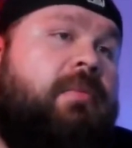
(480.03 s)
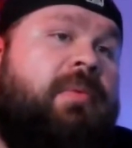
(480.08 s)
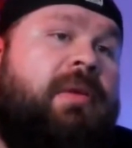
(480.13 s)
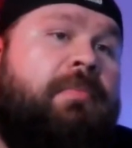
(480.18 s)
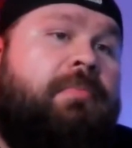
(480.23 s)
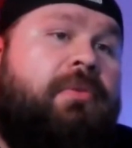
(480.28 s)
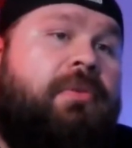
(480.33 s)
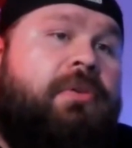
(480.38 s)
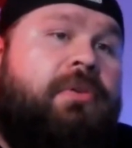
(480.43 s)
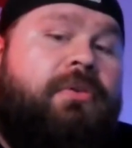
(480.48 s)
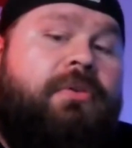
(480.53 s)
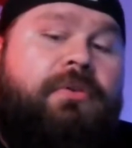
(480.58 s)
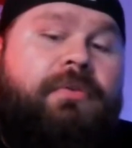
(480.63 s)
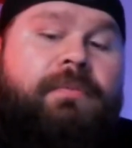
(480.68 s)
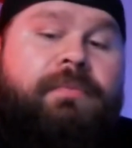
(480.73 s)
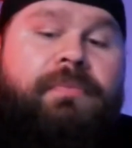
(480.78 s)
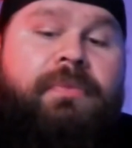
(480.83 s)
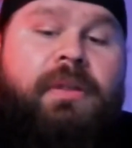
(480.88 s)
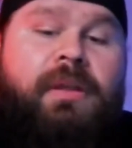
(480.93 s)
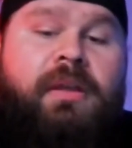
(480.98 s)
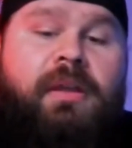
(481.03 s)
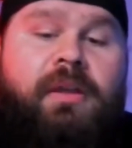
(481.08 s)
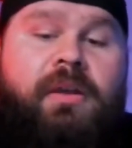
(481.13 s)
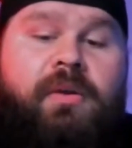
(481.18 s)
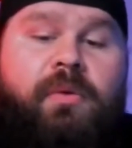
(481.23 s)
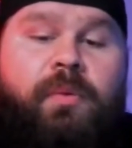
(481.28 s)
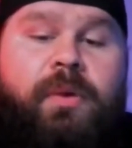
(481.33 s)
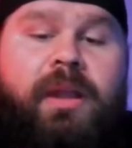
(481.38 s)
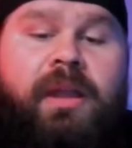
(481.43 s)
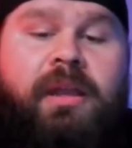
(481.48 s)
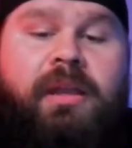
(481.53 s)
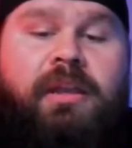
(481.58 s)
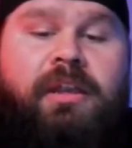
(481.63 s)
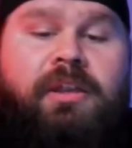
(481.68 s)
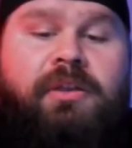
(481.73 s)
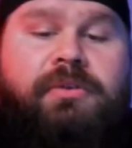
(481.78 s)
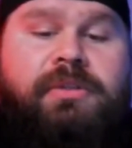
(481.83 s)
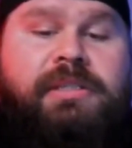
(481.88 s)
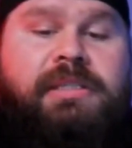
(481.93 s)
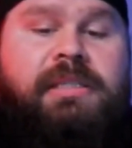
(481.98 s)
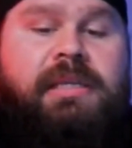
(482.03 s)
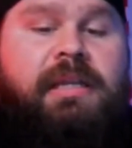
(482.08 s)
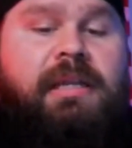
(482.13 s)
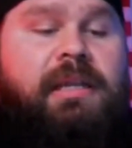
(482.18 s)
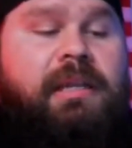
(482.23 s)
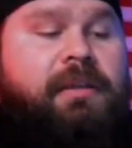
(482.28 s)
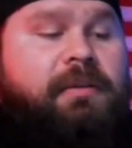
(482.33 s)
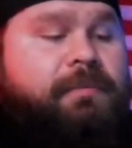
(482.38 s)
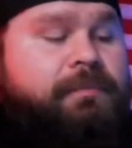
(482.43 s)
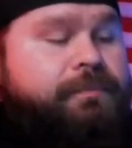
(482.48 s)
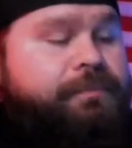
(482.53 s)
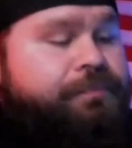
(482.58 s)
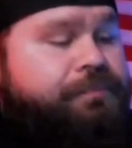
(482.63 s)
the people who, when you see